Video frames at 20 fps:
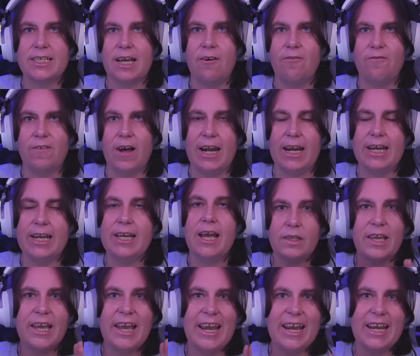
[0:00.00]
are funny.
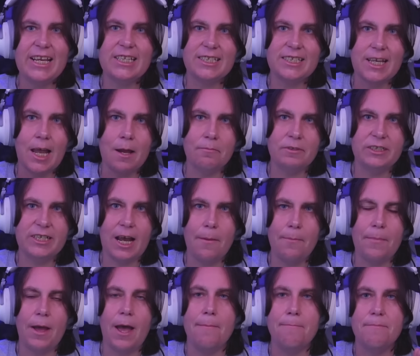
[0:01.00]
He summed
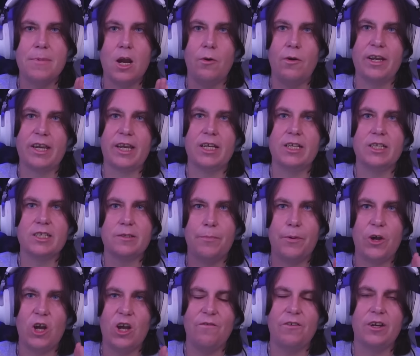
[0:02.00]
up Americans
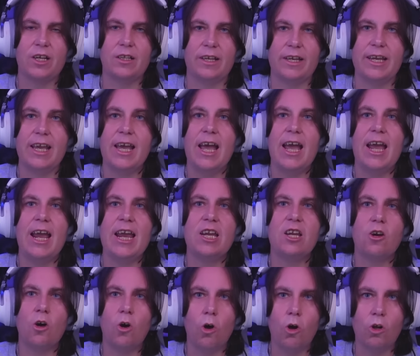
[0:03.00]
perfectly.
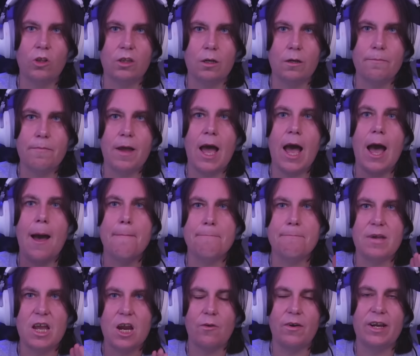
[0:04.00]
He called them
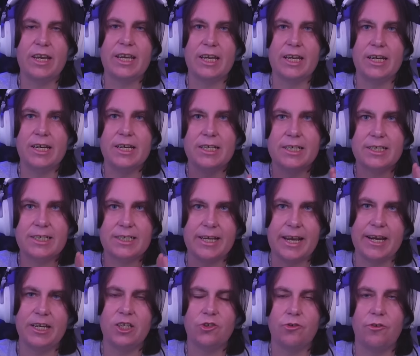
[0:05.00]
American
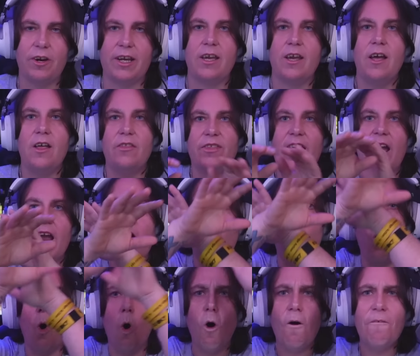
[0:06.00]
centric. They
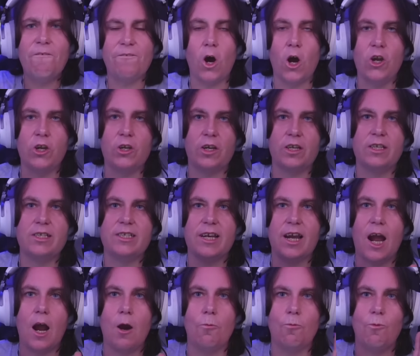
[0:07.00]
all focused
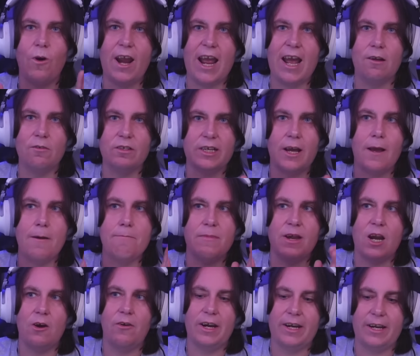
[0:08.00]
around
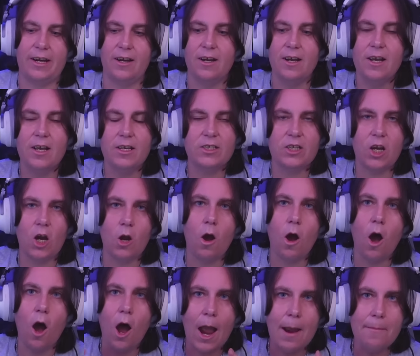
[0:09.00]
America. So
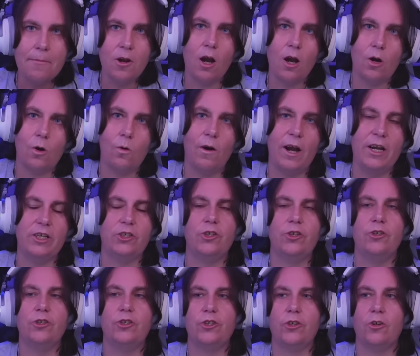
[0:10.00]
I'm not quite
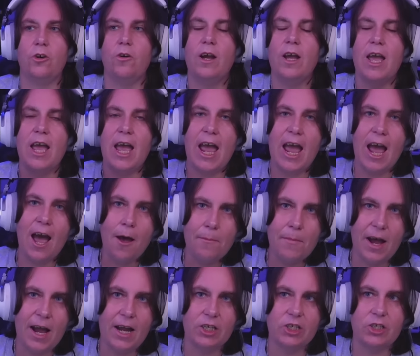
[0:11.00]
too sure how
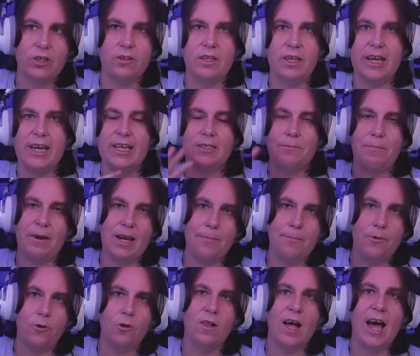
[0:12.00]
much these
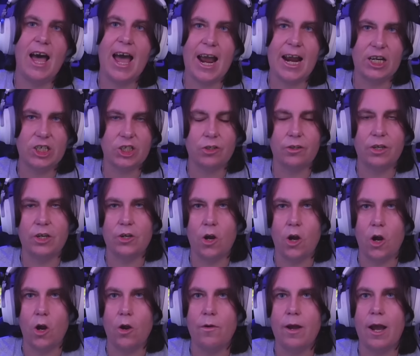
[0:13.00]
people actually
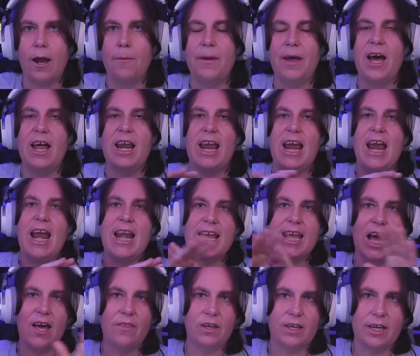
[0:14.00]
know about
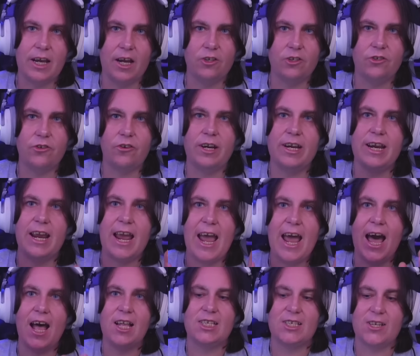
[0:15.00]
any other country
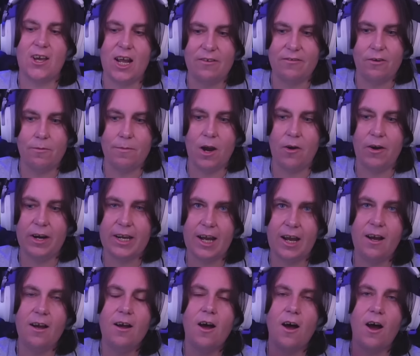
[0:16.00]
outside of
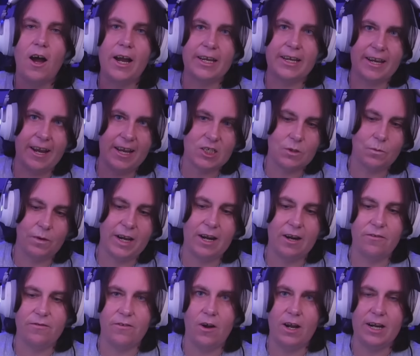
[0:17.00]
America. I guess we're
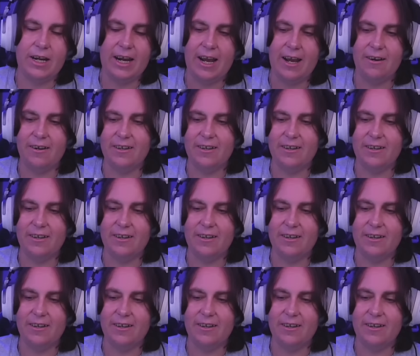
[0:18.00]
going to find out.